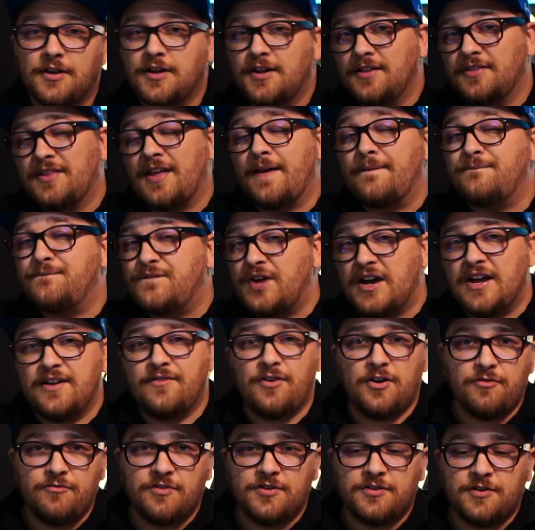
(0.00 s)
That
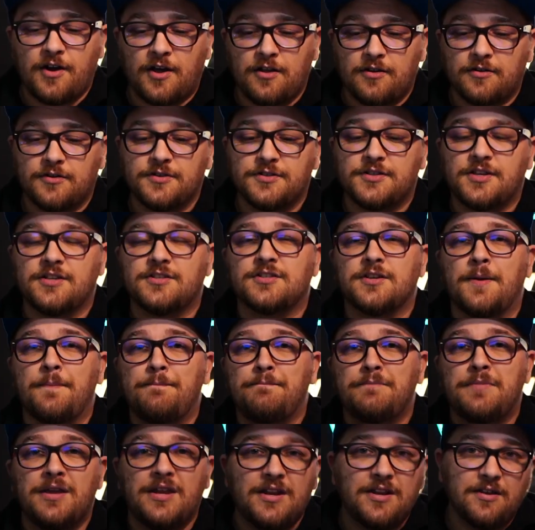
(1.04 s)
$500 has
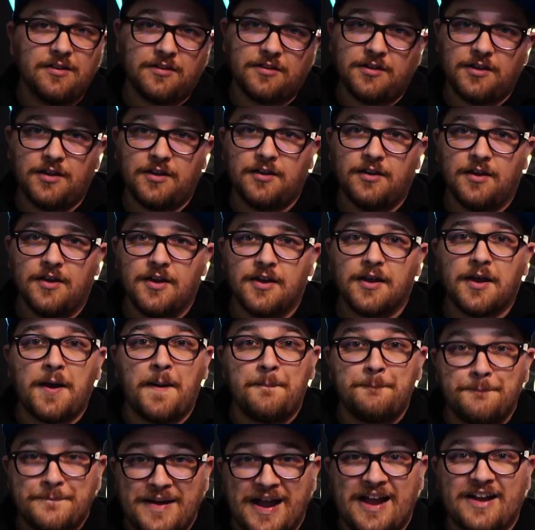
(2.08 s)
immediately come
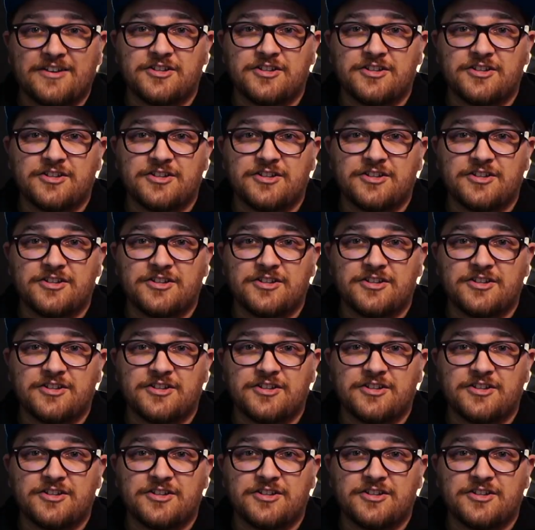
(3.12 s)
back